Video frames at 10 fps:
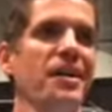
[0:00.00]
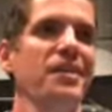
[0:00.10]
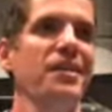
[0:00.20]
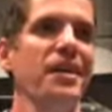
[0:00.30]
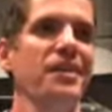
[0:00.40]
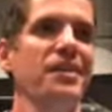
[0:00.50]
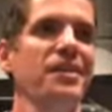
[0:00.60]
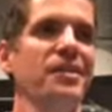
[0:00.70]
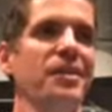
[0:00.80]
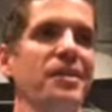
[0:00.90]

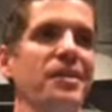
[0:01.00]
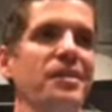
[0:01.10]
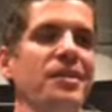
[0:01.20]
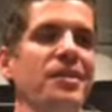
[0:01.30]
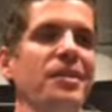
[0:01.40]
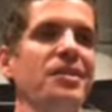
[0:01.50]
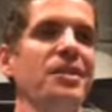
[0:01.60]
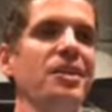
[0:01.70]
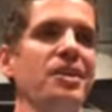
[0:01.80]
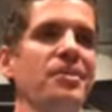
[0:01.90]
that uh, in
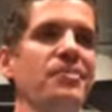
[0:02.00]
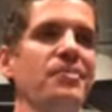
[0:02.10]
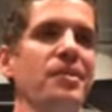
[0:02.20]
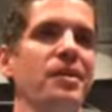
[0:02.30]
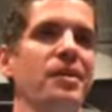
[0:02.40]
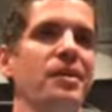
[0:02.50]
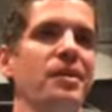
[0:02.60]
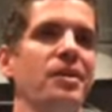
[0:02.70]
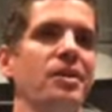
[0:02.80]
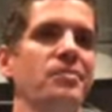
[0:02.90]
him,
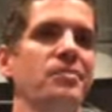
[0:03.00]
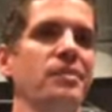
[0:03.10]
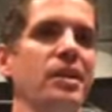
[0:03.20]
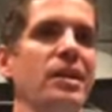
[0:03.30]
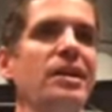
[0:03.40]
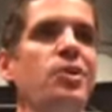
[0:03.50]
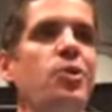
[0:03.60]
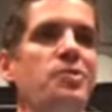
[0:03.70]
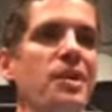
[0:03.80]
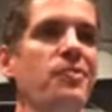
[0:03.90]
uh, that he
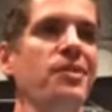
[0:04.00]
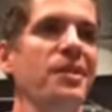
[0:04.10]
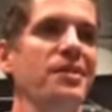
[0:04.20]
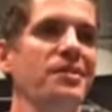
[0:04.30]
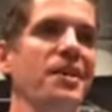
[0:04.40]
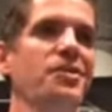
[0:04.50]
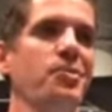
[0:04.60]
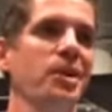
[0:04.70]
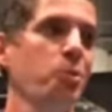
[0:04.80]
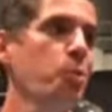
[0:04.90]
holds everything together
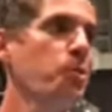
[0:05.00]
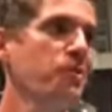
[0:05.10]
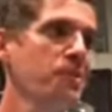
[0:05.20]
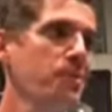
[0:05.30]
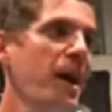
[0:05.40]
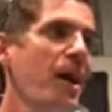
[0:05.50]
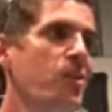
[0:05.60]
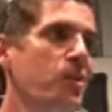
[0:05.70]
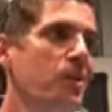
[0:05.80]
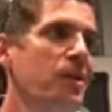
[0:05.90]
by the word of his power.
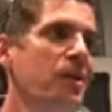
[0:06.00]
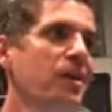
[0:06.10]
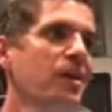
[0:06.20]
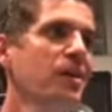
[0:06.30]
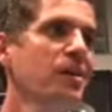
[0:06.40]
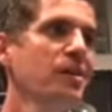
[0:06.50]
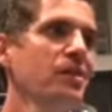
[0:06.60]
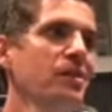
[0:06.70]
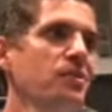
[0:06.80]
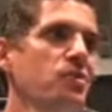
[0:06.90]

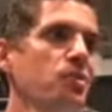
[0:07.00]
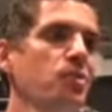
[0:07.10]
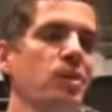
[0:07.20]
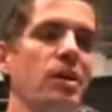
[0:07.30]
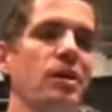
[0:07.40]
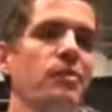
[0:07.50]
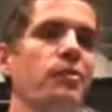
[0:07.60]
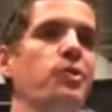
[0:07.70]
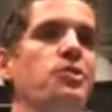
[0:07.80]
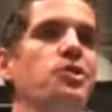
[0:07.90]
And so uh,
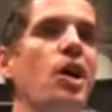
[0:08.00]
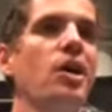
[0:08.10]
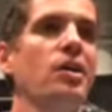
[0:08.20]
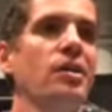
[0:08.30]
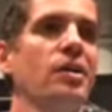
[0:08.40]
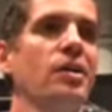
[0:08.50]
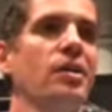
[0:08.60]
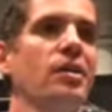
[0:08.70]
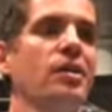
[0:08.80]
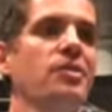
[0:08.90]
First John
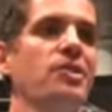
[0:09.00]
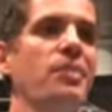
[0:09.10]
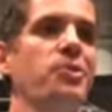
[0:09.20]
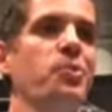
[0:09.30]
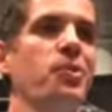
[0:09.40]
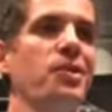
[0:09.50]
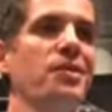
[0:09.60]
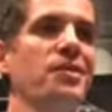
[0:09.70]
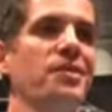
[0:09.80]
chapter 1 uh,